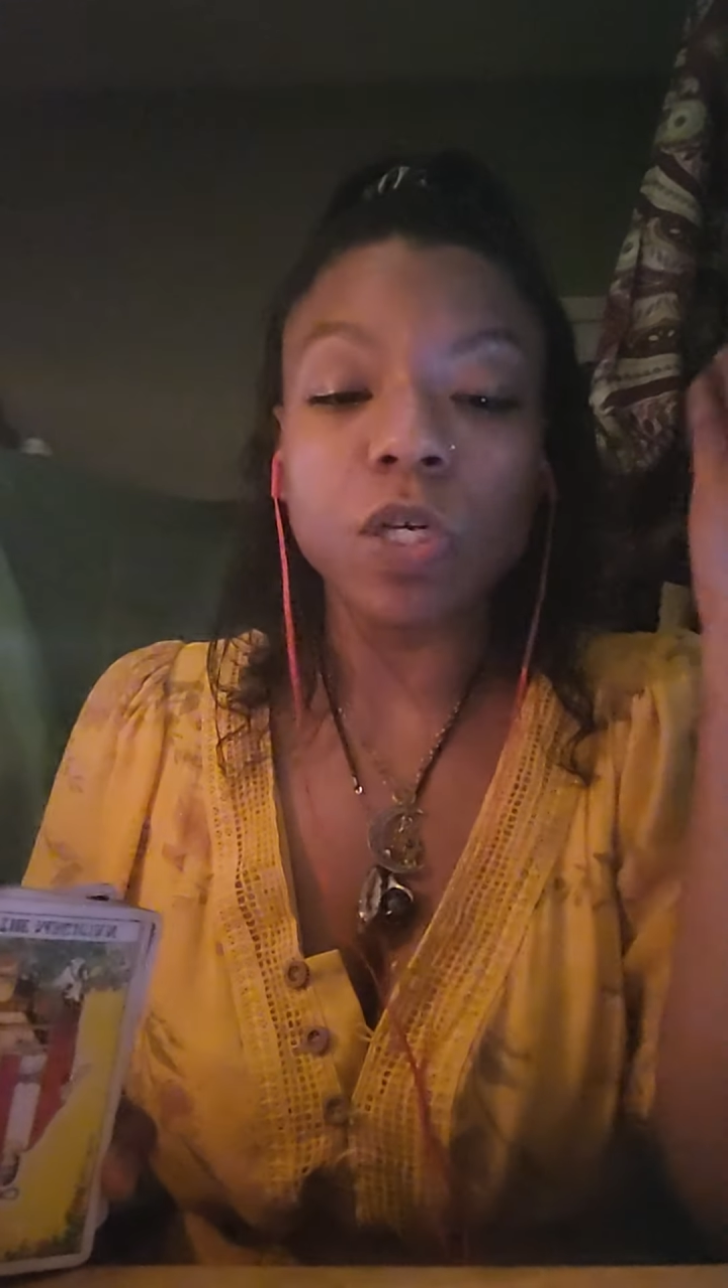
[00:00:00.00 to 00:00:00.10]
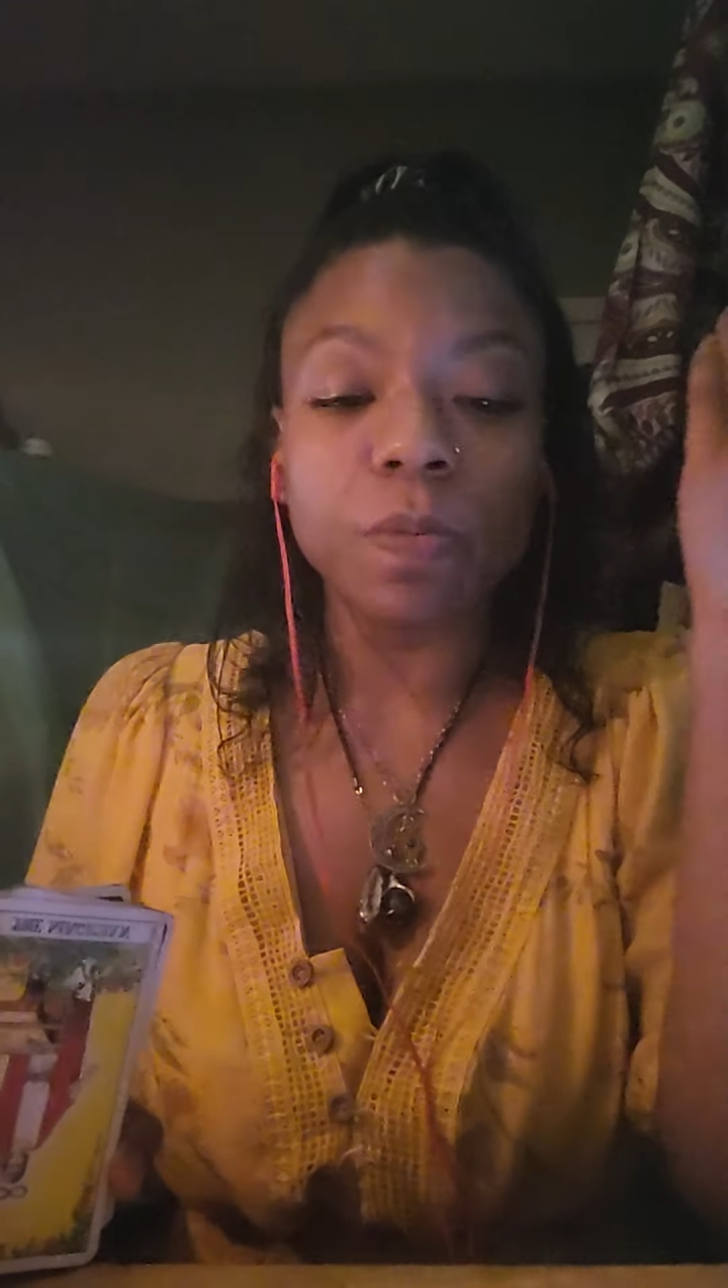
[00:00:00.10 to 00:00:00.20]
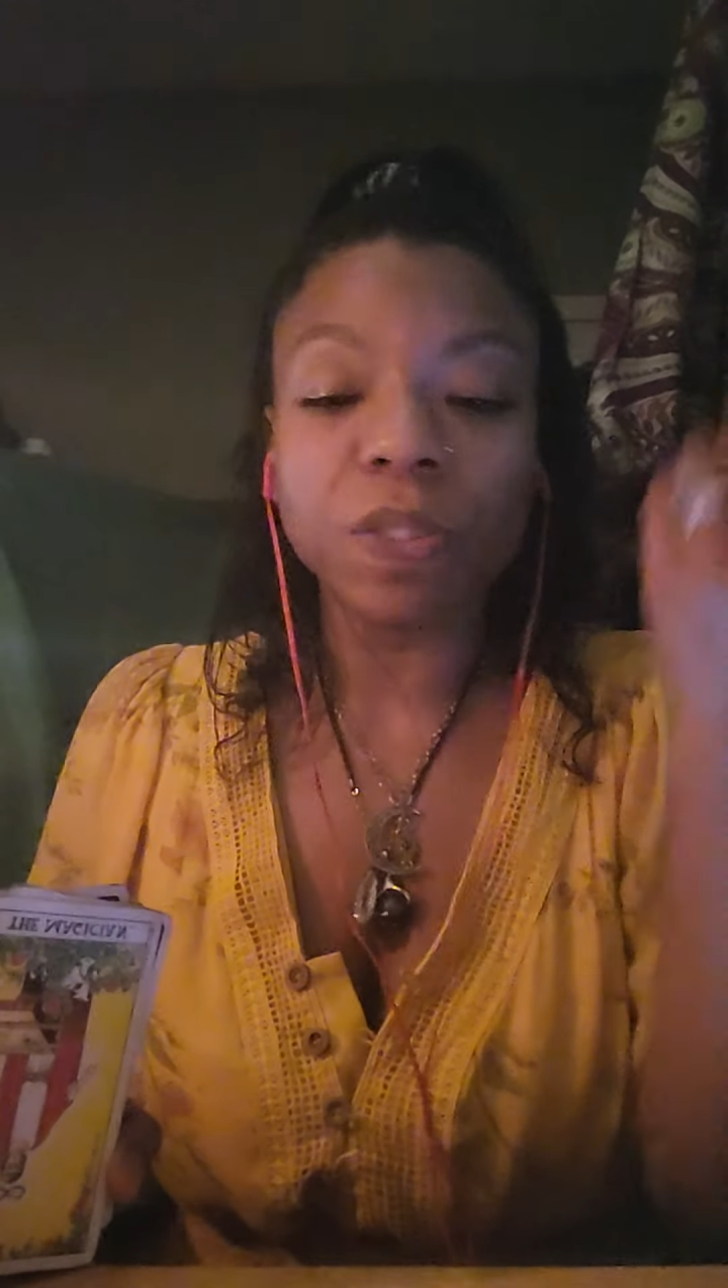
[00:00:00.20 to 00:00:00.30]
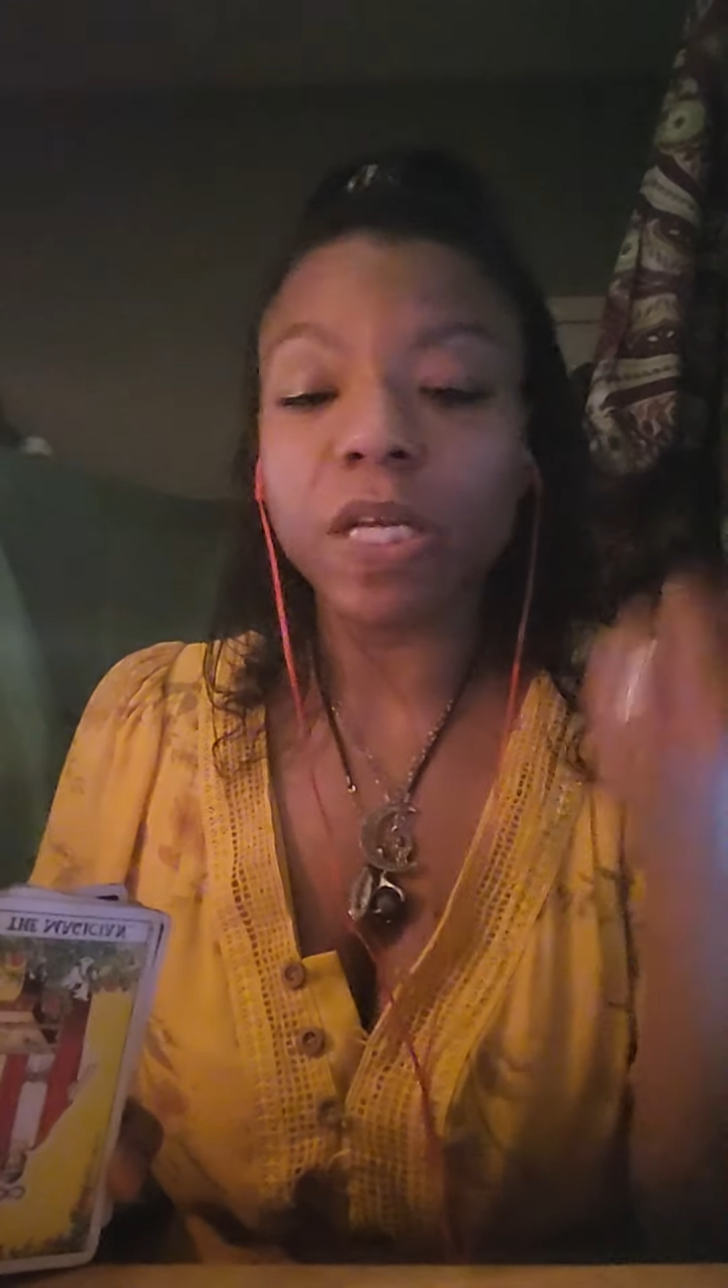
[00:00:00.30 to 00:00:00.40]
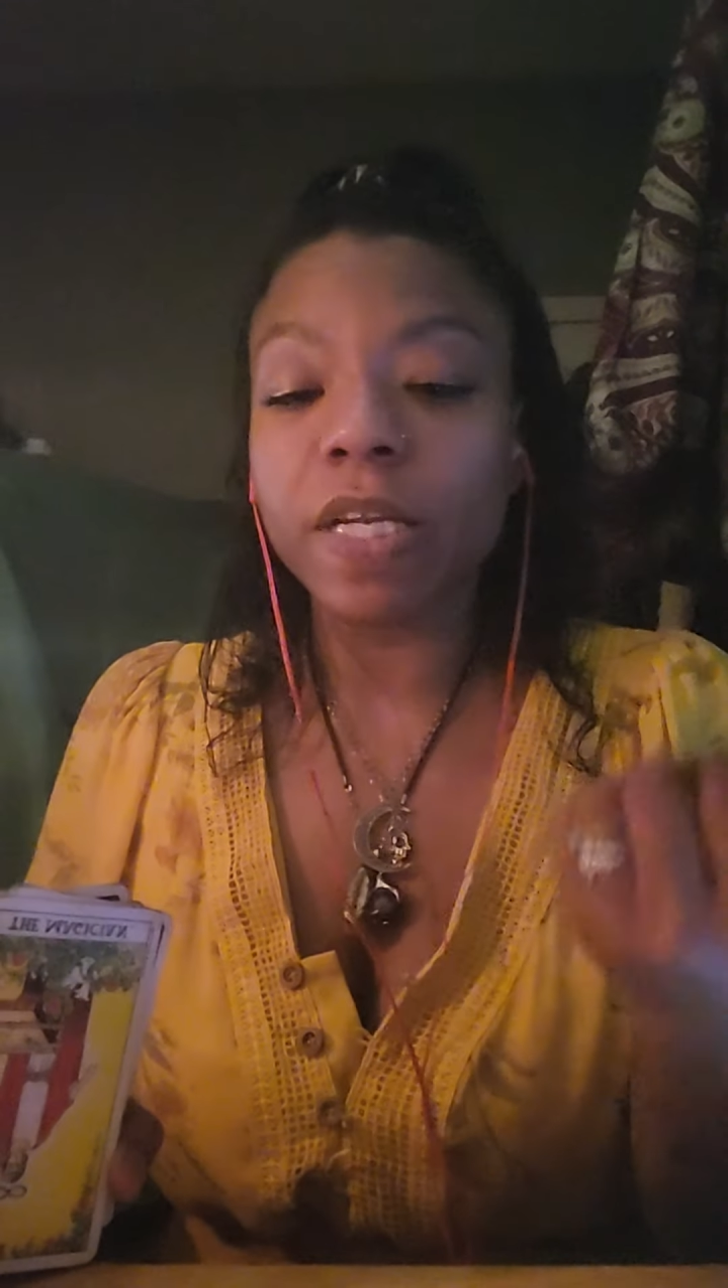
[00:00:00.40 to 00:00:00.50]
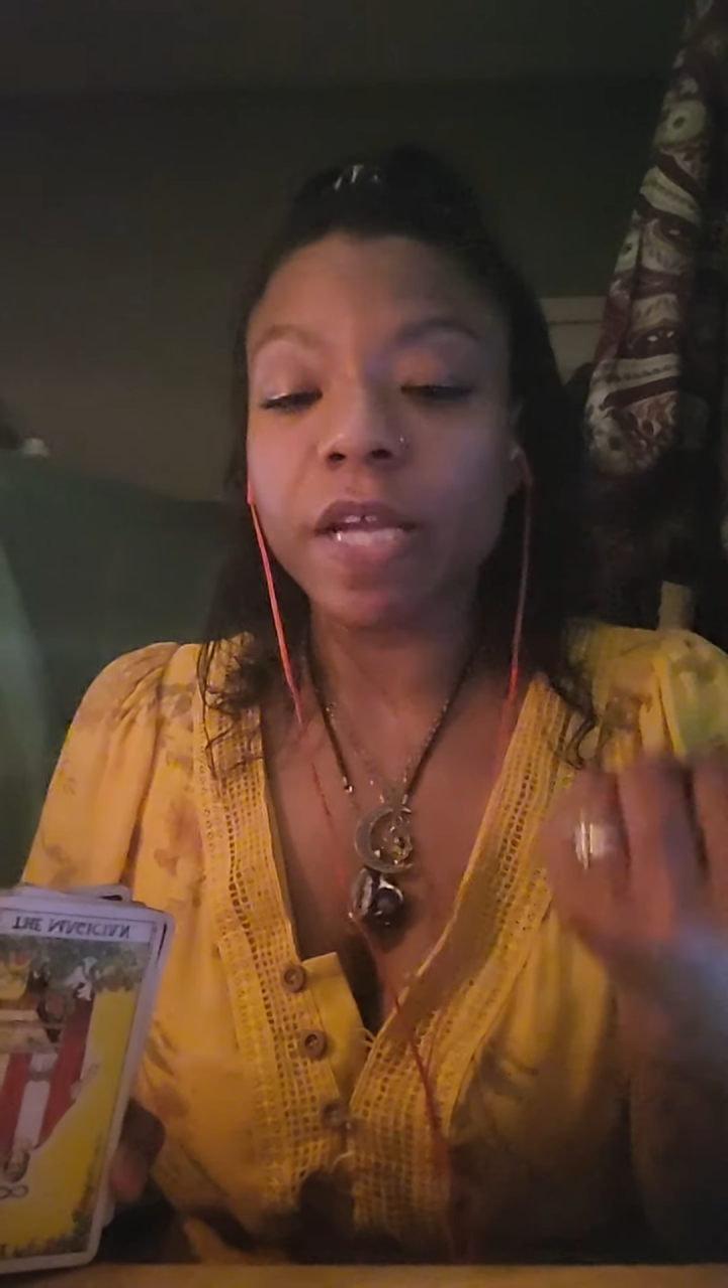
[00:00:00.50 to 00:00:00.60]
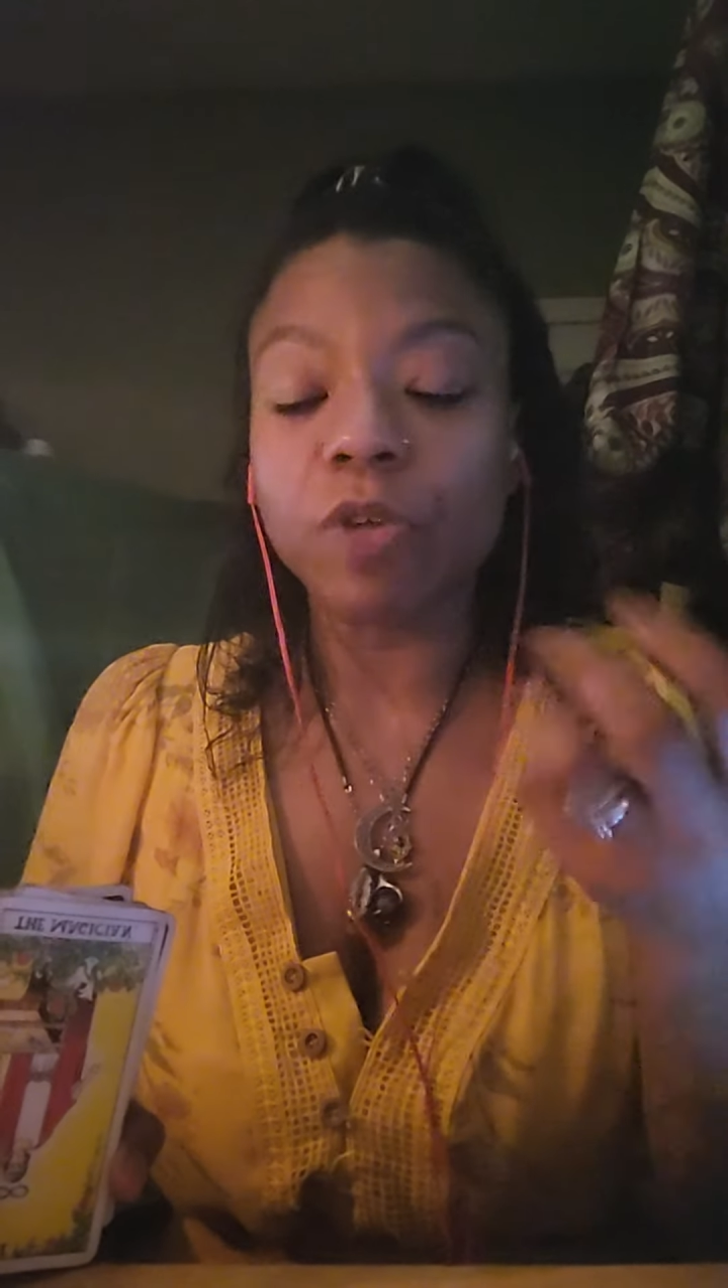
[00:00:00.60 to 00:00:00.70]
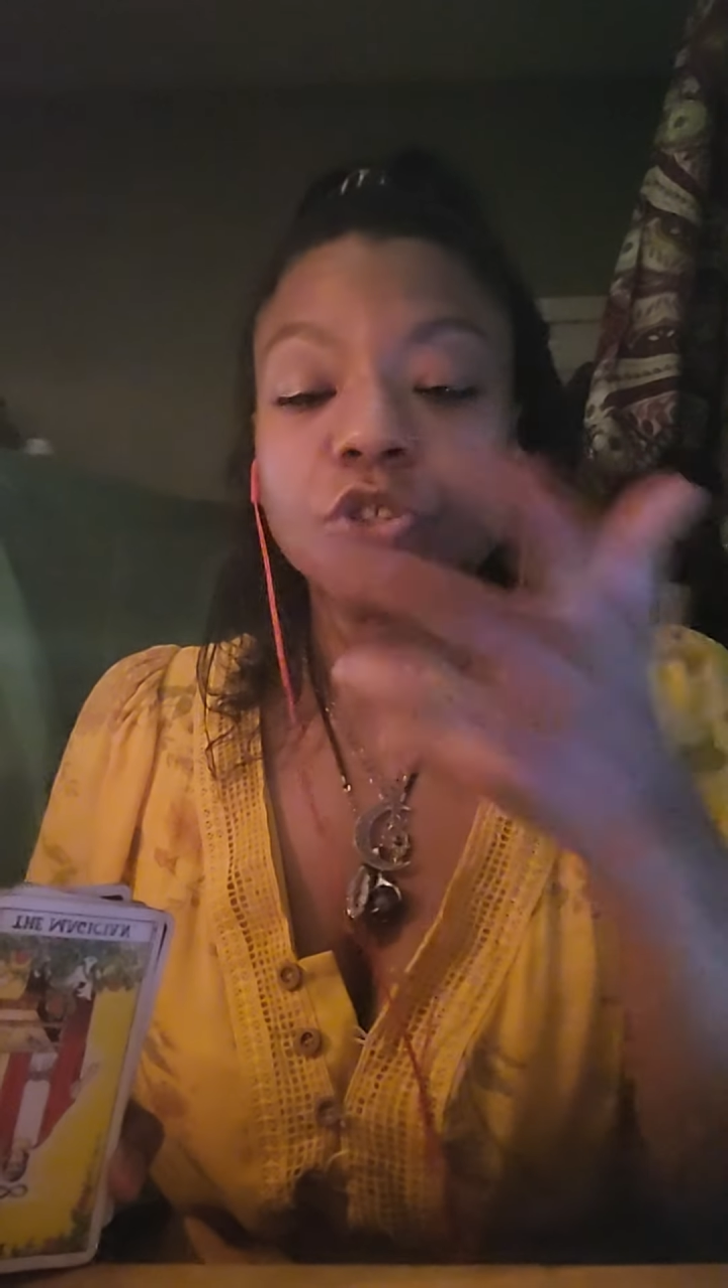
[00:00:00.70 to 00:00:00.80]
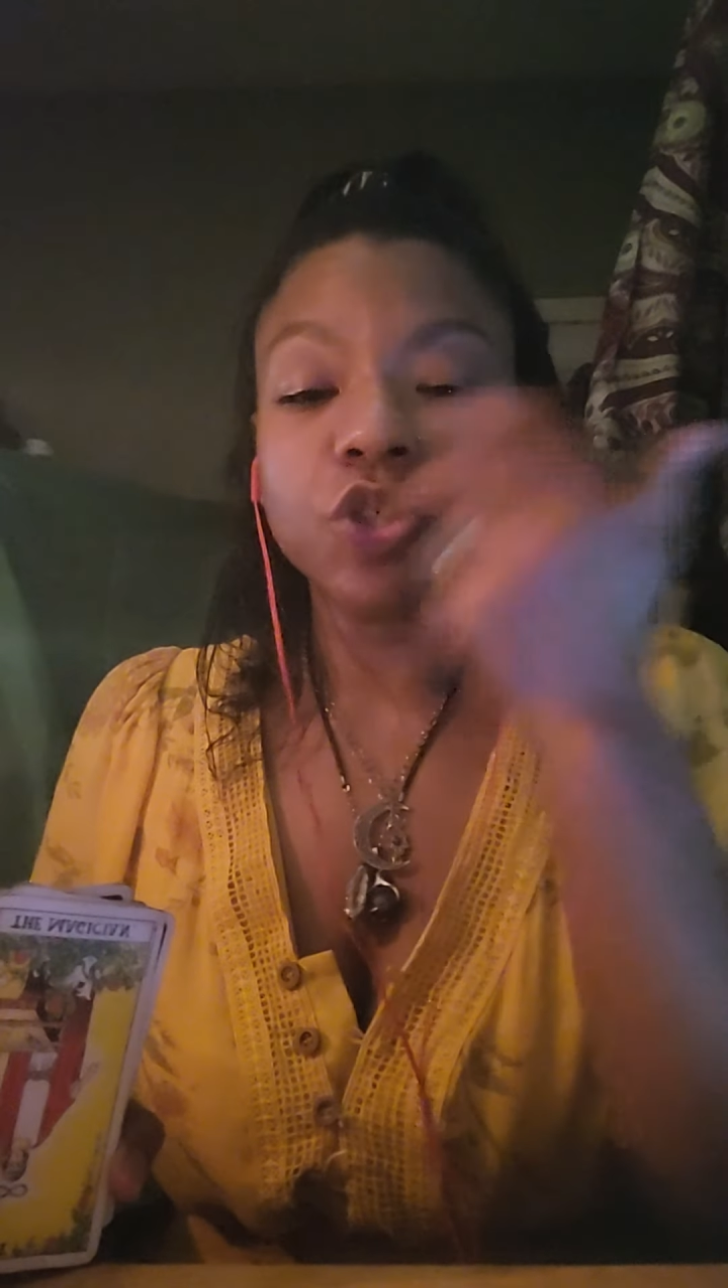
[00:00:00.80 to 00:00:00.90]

upside down,